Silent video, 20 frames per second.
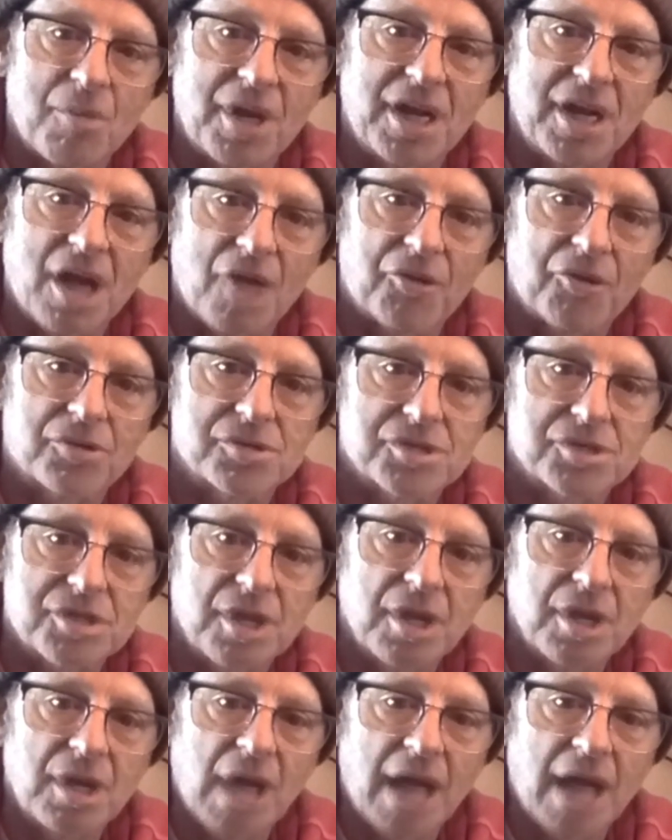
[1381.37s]
to so many
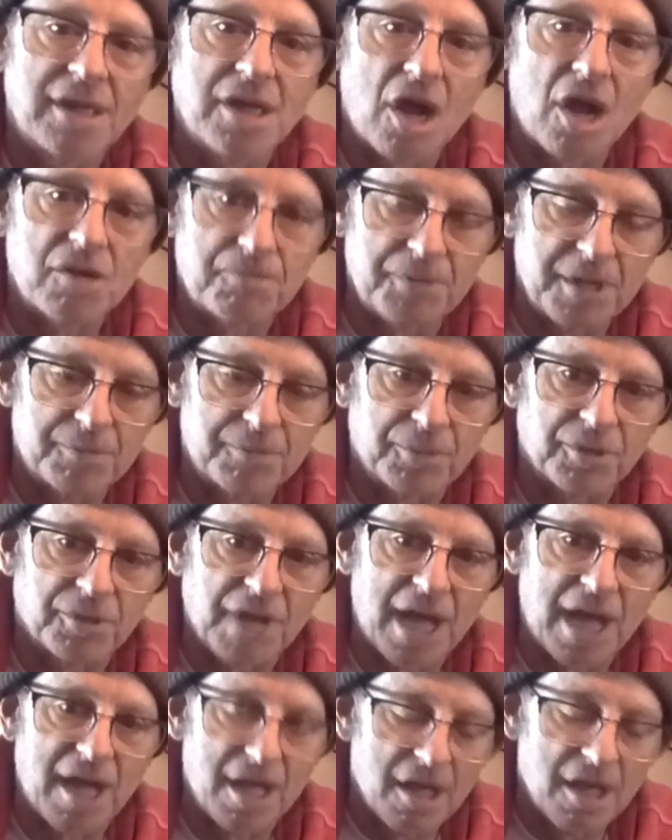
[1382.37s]
others and young
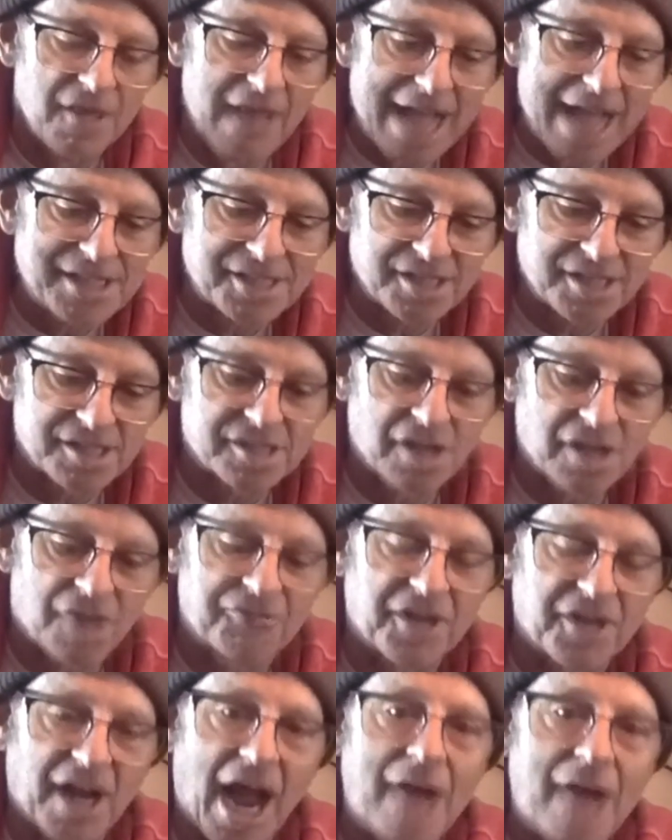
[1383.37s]
people that that's the
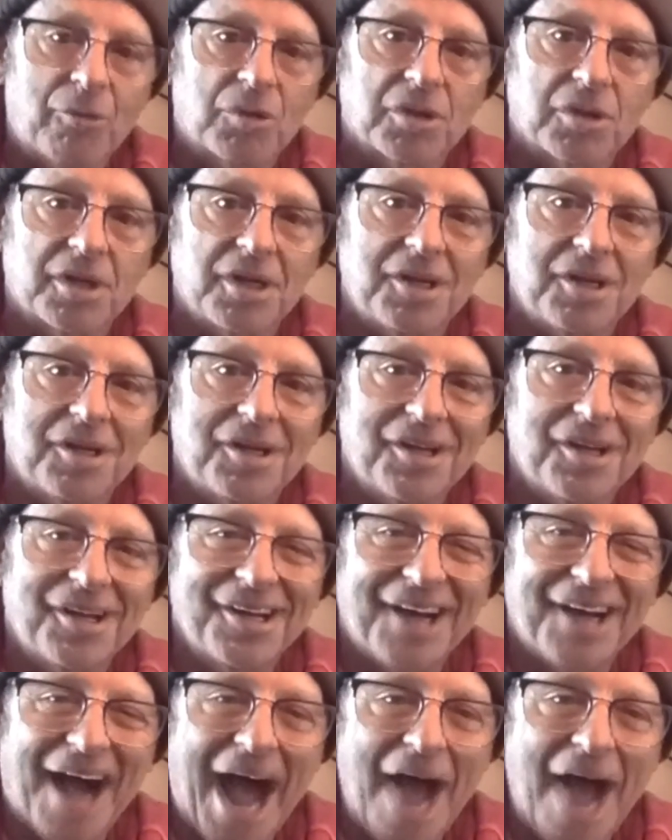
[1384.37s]
stuff that I really,
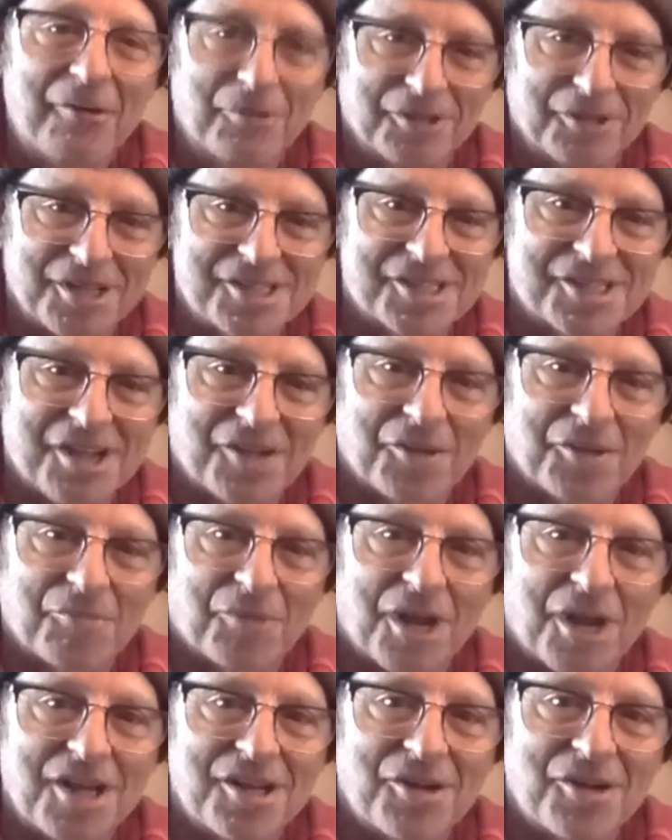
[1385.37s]
I really
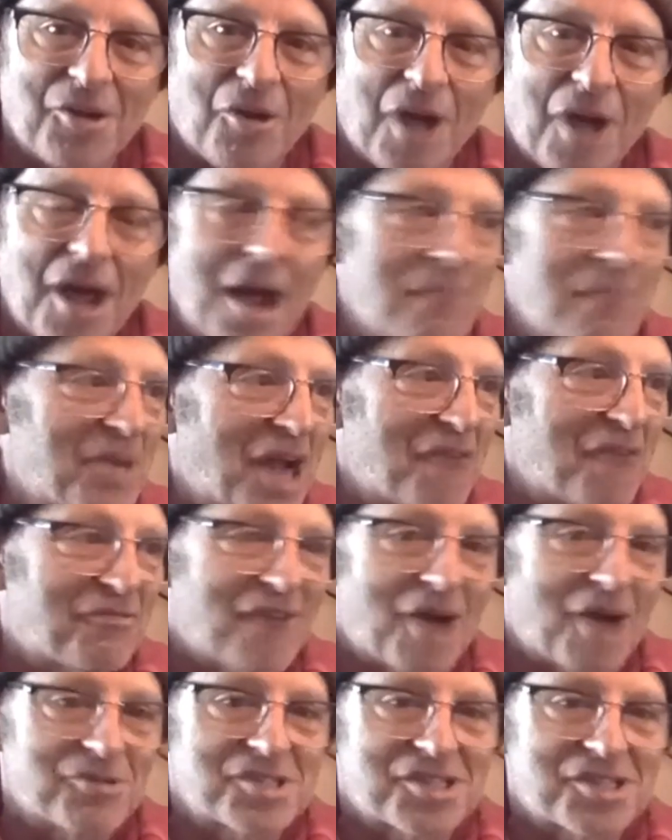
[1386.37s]
celebrate. You know, I, I mean,
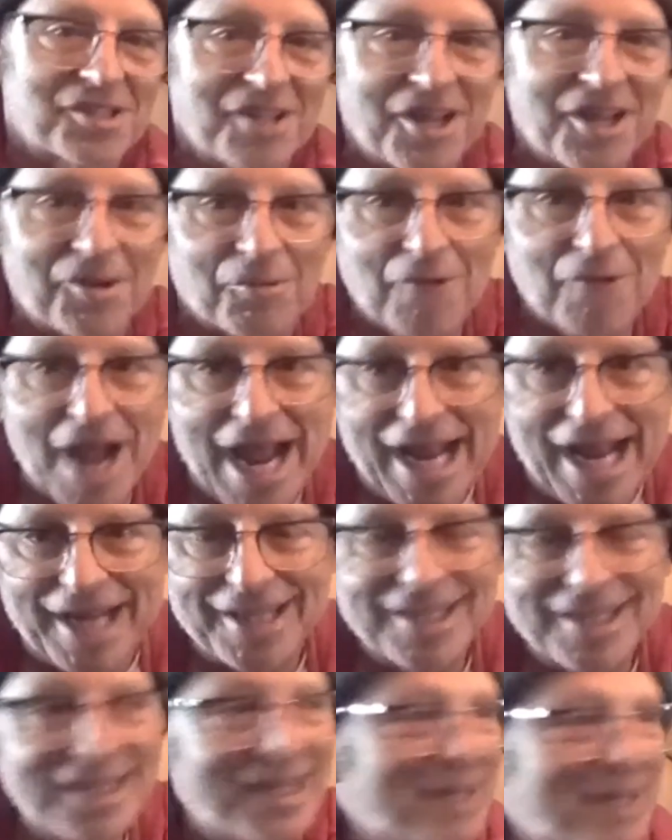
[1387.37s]
I found Selena
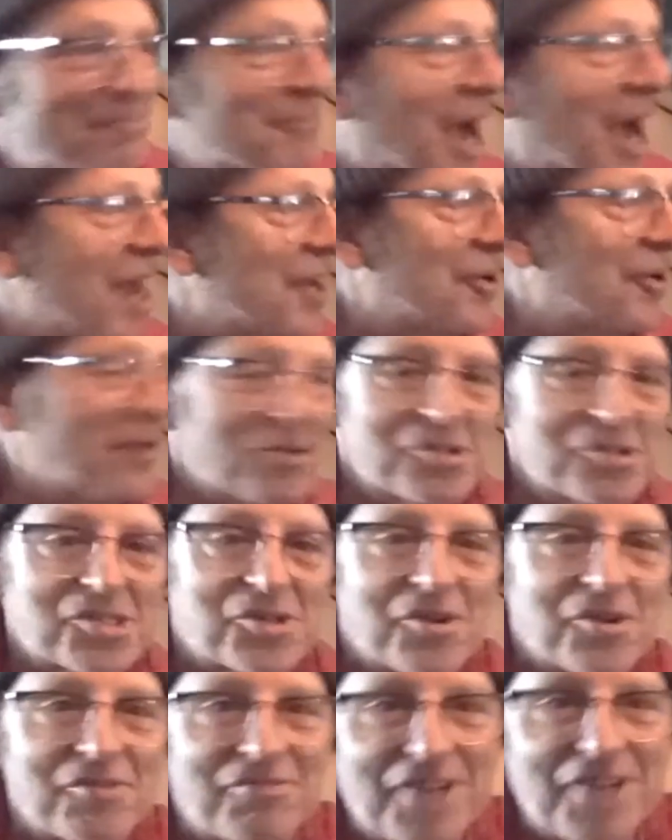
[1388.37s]
Ray. I
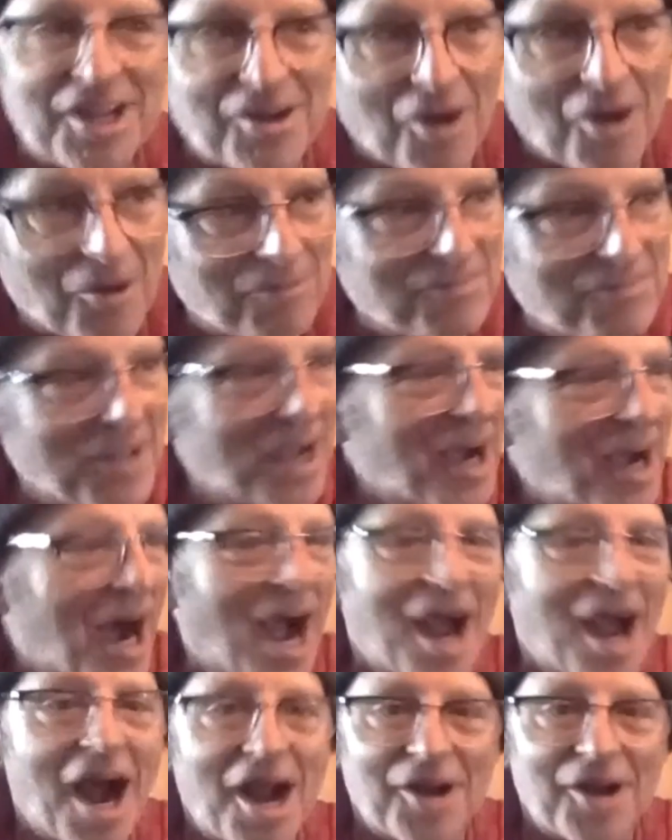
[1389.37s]
introduced her to Vito.
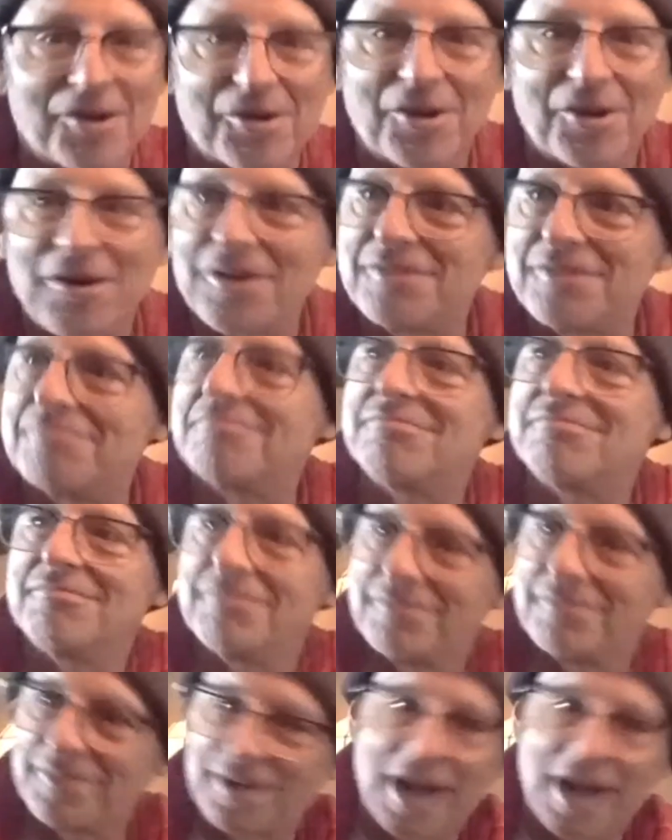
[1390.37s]
I hired her and
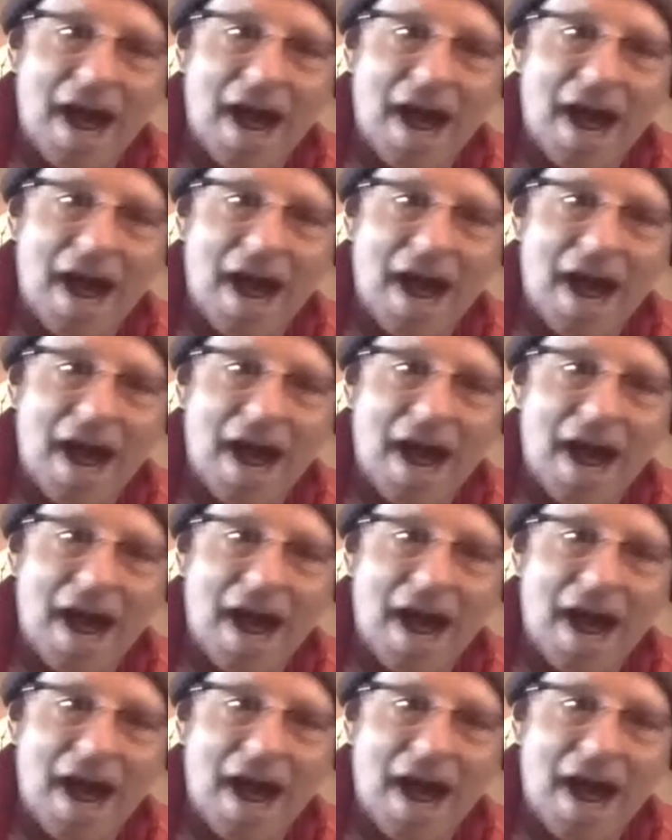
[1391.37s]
